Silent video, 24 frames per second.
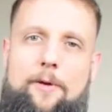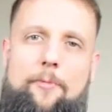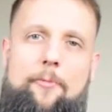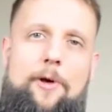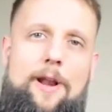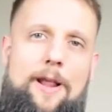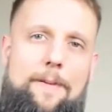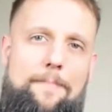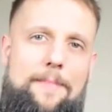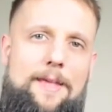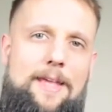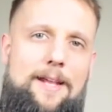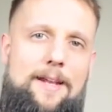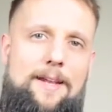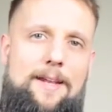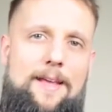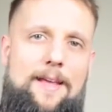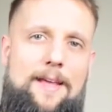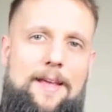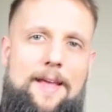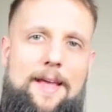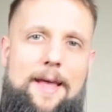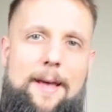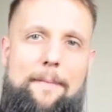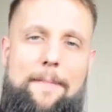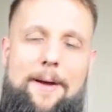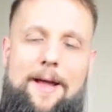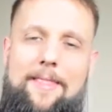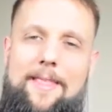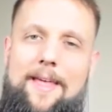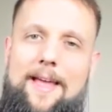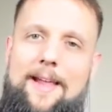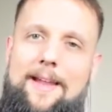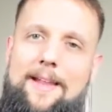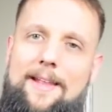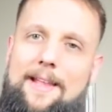And what I mean by
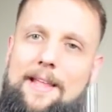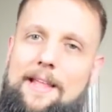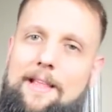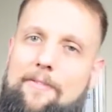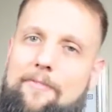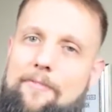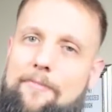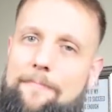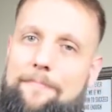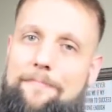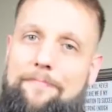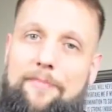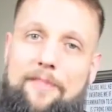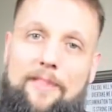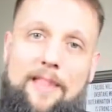that is,